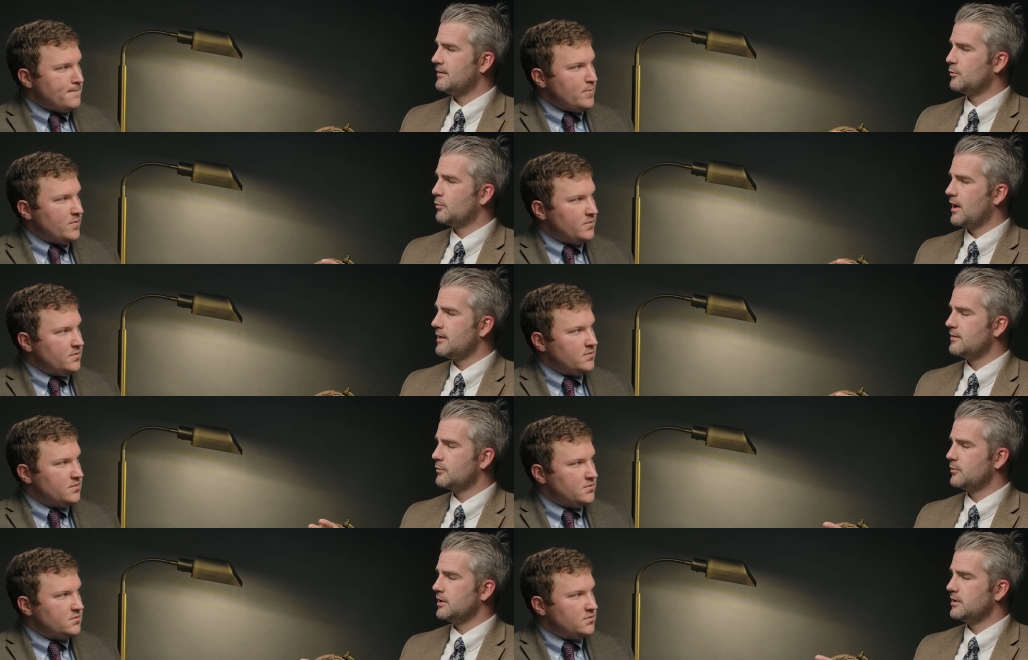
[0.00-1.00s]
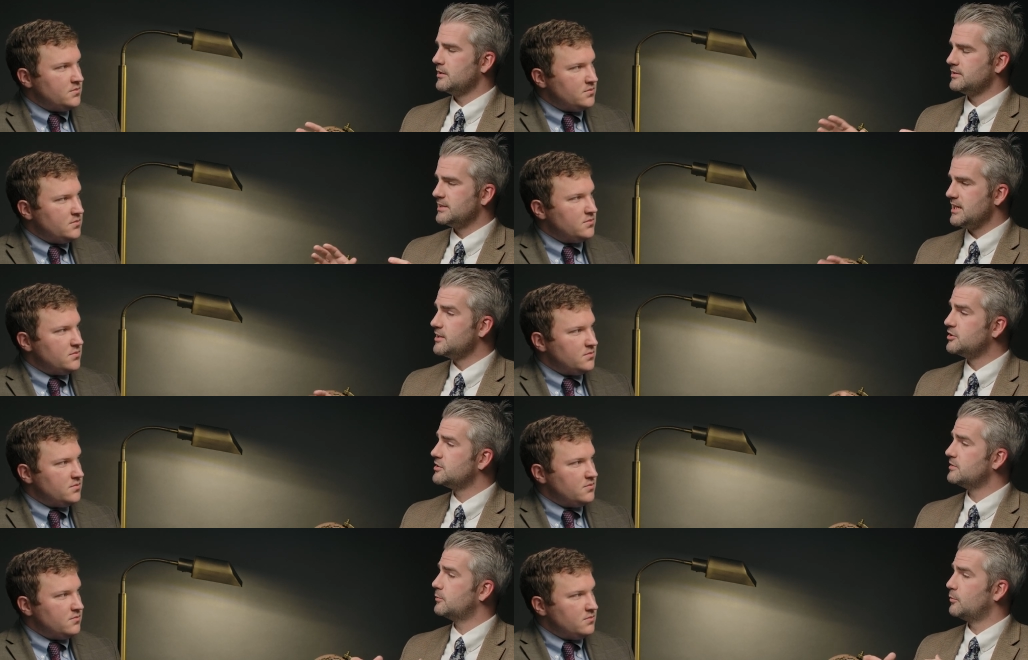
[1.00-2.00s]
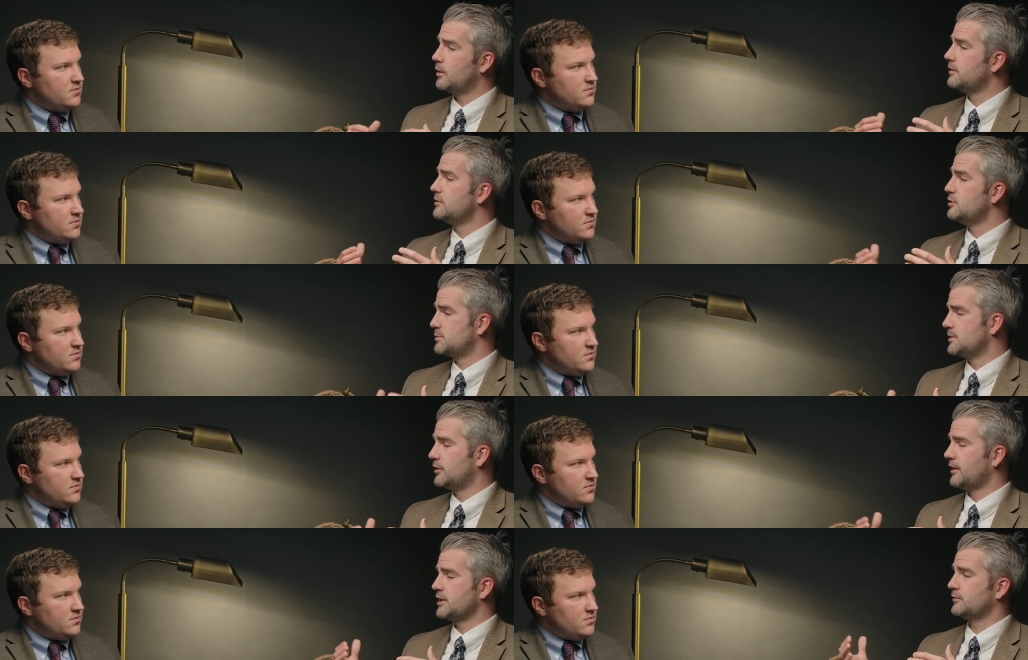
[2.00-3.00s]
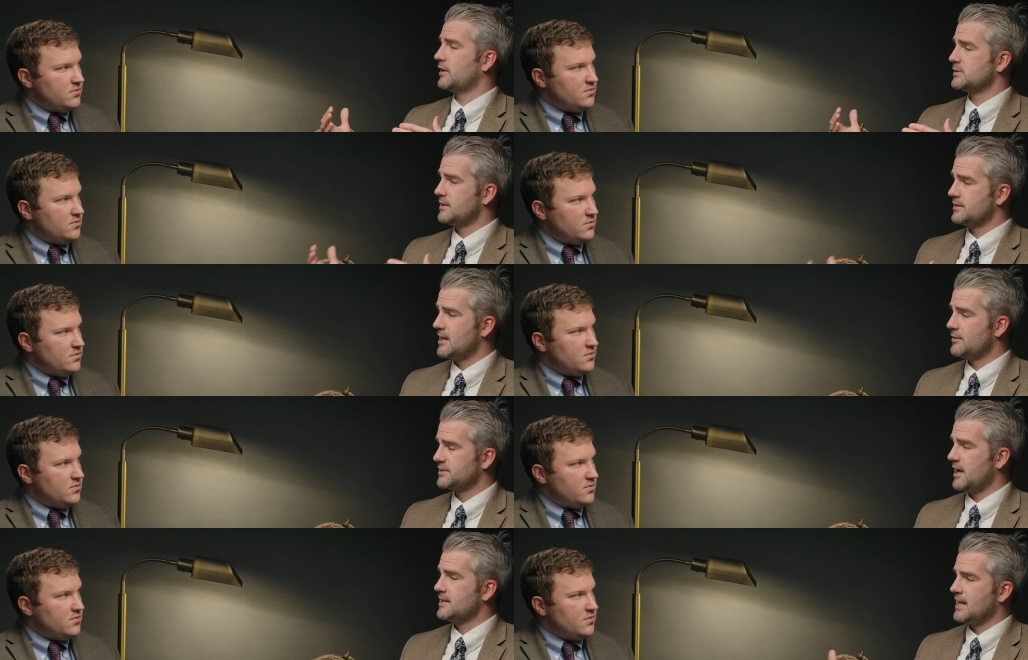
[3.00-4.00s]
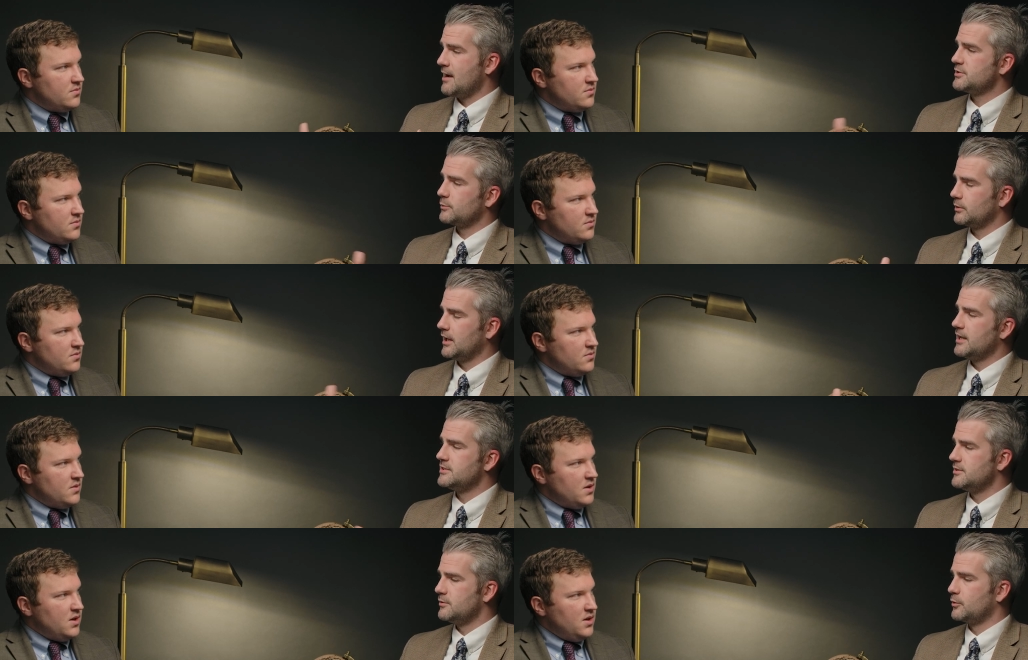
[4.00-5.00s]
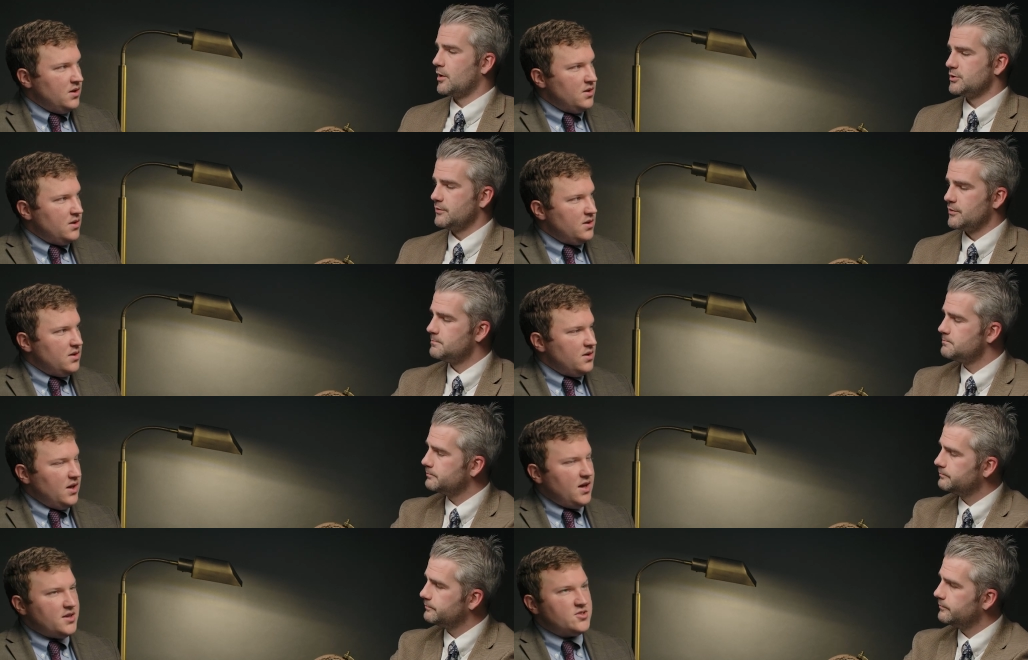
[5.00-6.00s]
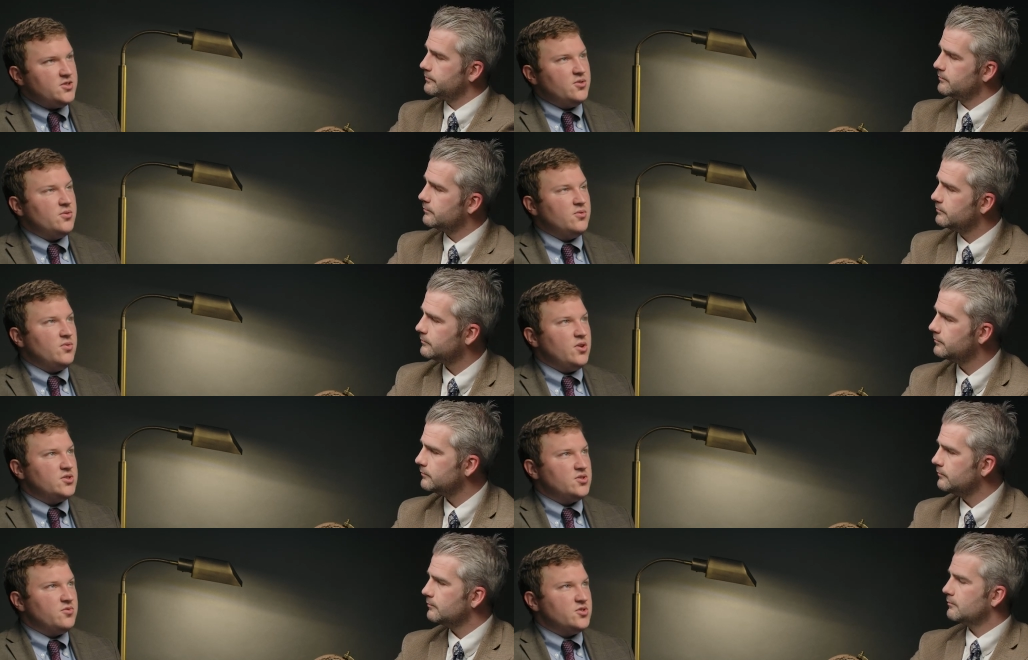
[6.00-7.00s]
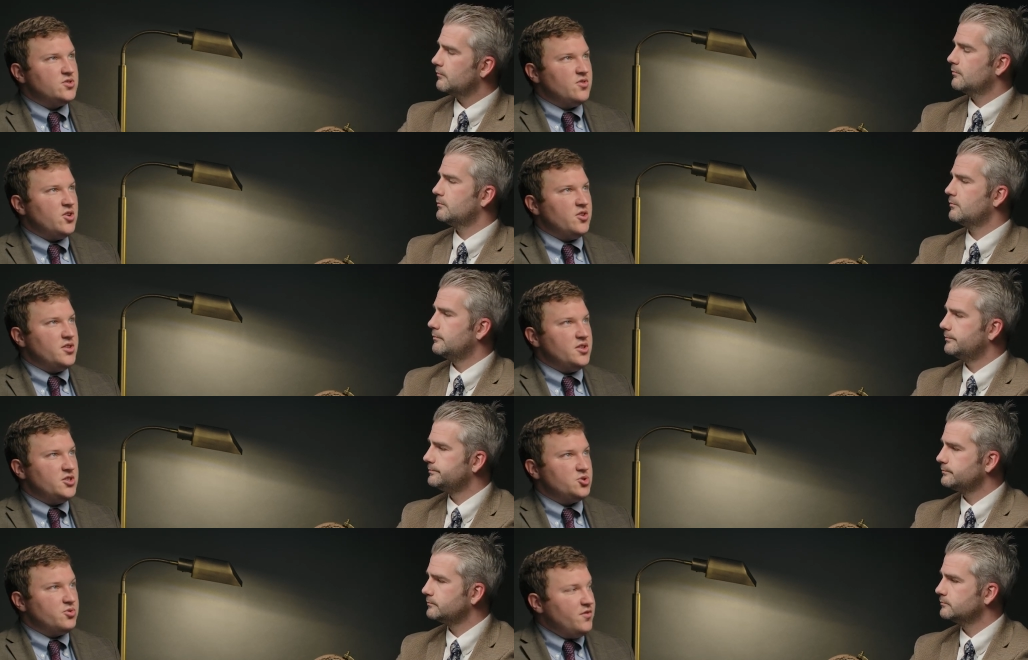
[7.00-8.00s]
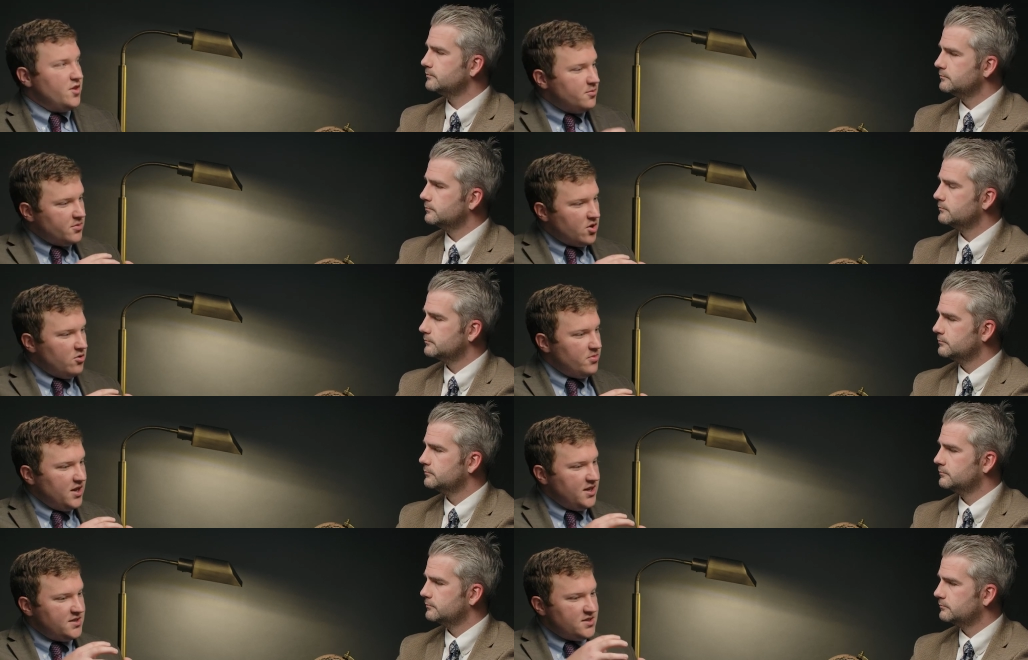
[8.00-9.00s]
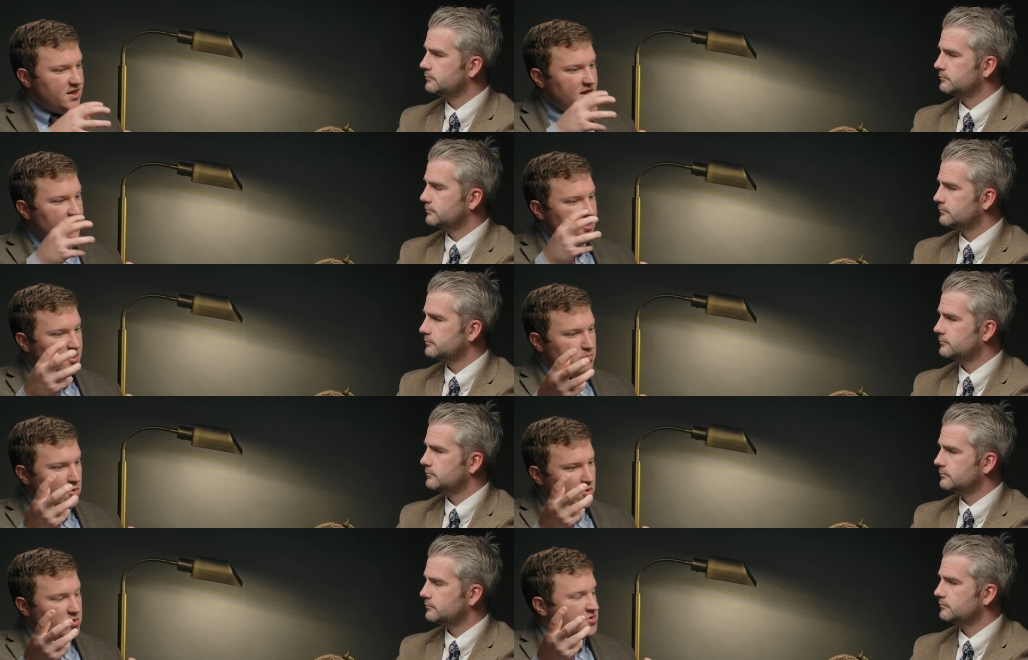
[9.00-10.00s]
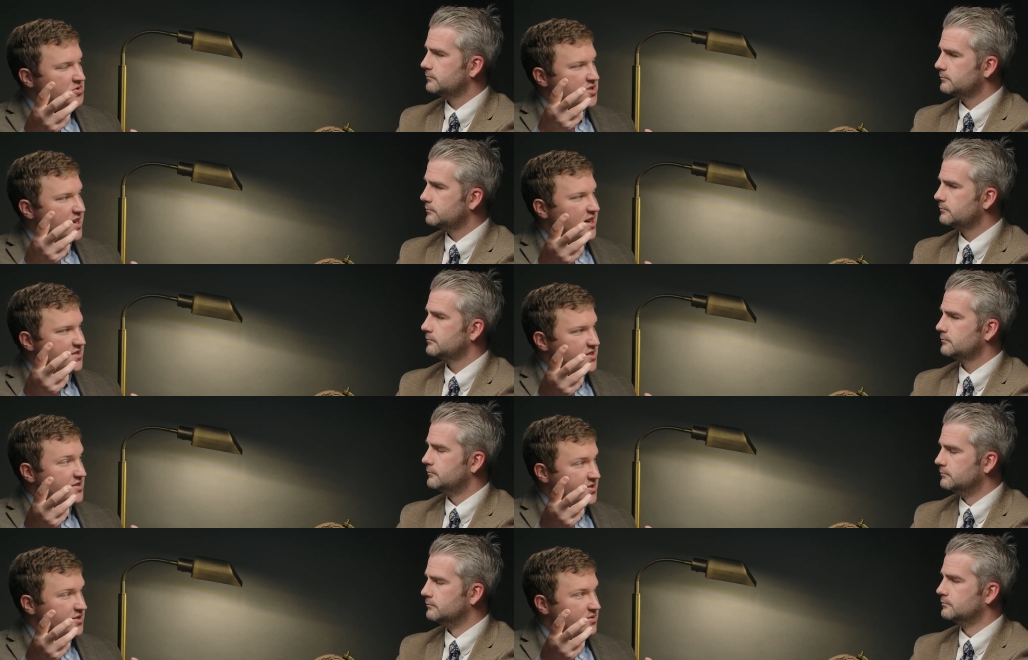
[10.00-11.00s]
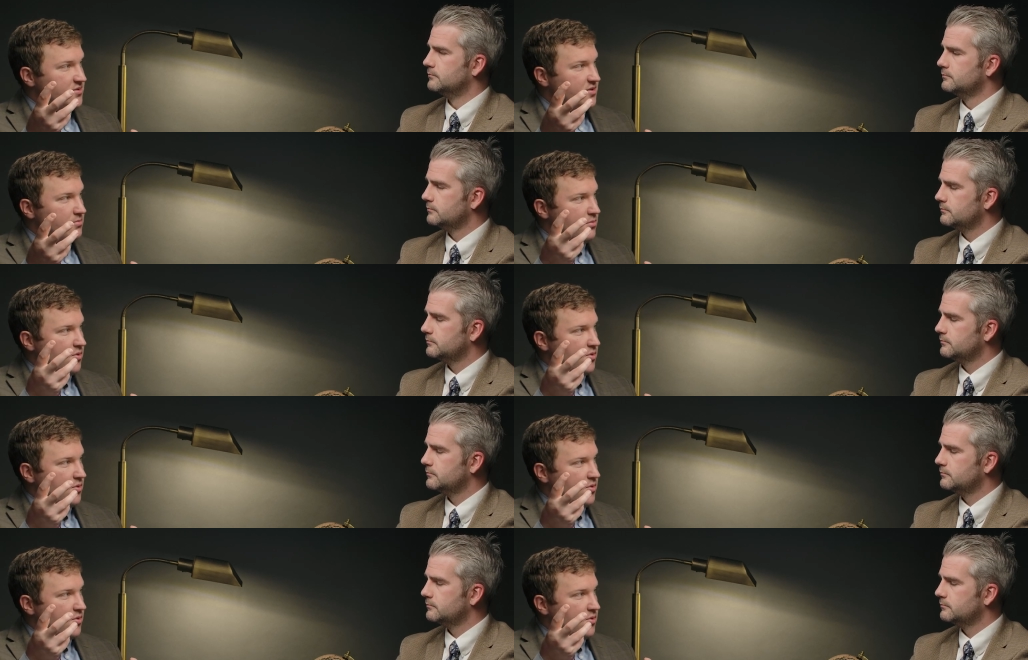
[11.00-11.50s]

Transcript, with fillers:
Speaker 1: and the way that we teach what used to be called natural philosophy that's now science, and how does it relate to the Quadrivium?
Speaker 2: Yeah, so, well, so first of all, the Trivium culminates in the moral sciences,
Speaker 1: the